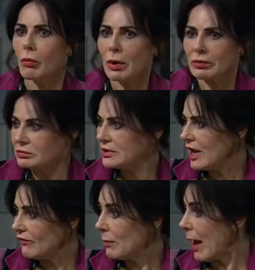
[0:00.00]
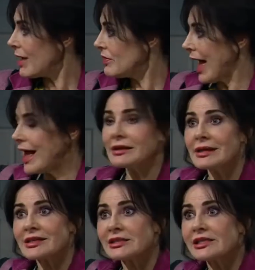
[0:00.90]
Well, never mind that.
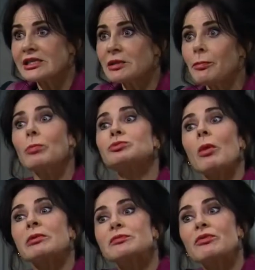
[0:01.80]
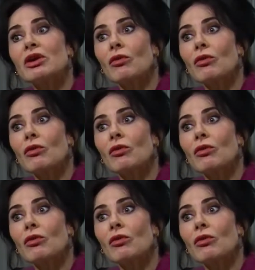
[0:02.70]
Natalie's in the pub. Do you want me to bring her